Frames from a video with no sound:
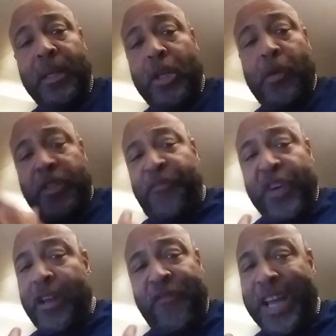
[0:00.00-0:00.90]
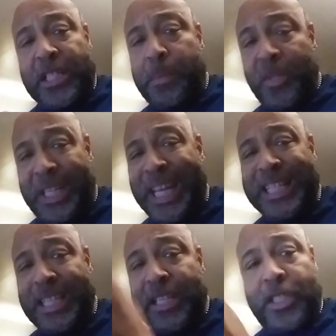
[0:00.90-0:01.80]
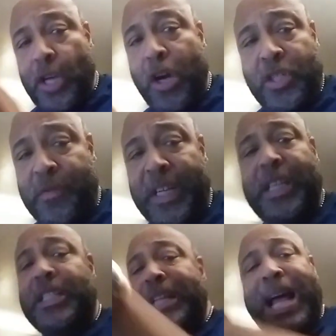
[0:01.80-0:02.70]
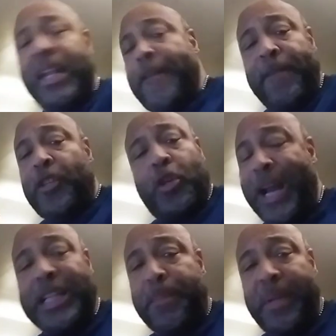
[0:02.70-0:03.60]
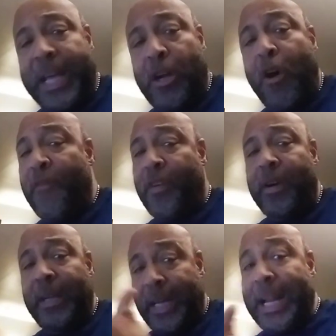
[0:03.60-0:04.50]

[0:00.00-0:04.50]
Your field of expertise in surgery does not transplant over.